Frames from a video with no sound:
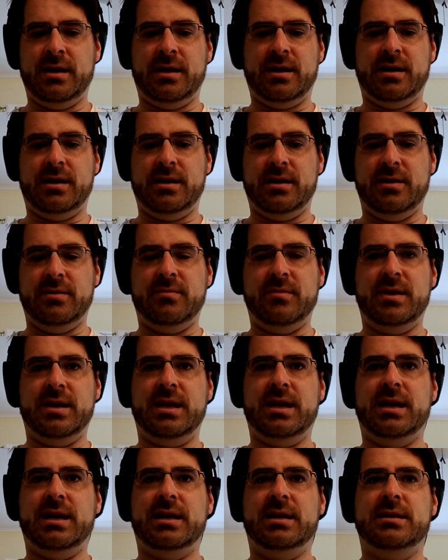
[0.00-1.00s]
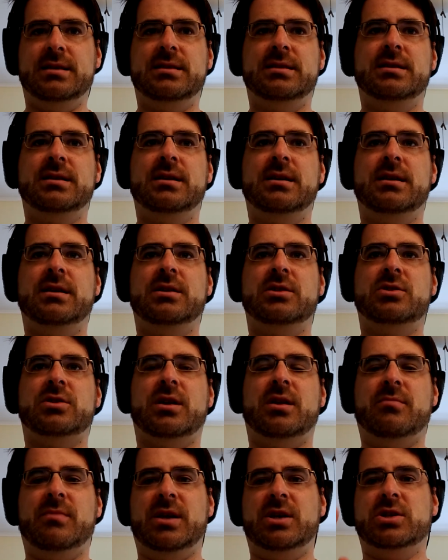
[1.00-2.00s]
and
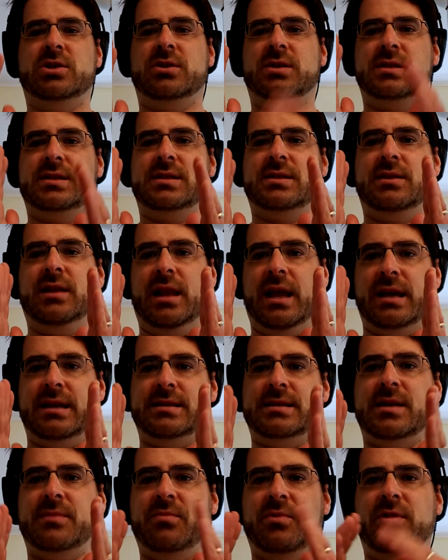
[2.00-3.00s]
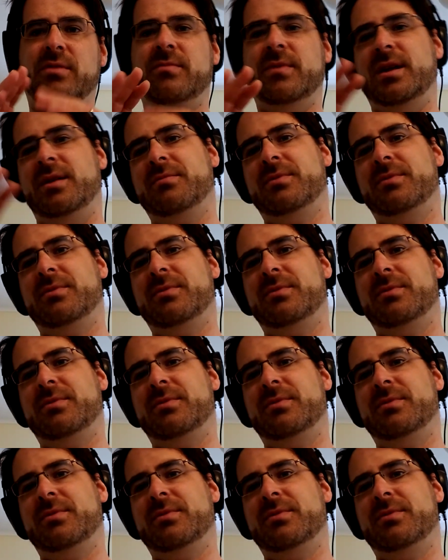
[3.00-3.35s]
try to make sure it still lines up with me,